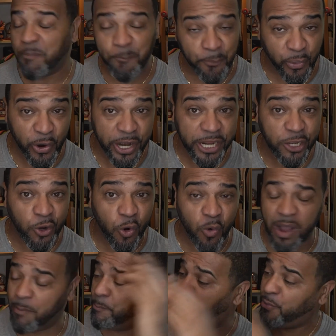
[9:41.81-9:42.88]
pretty
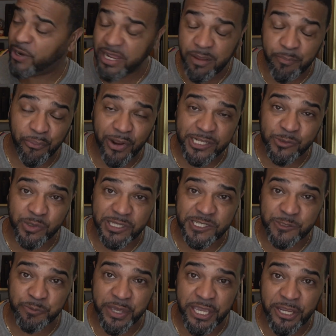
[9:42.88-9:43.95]
cool. I'm pretty impressed with the
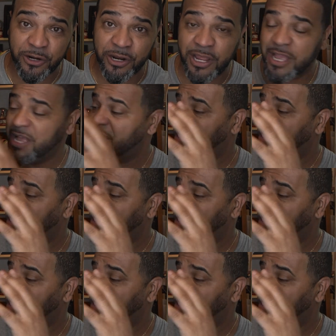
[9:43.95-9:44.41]
speaker.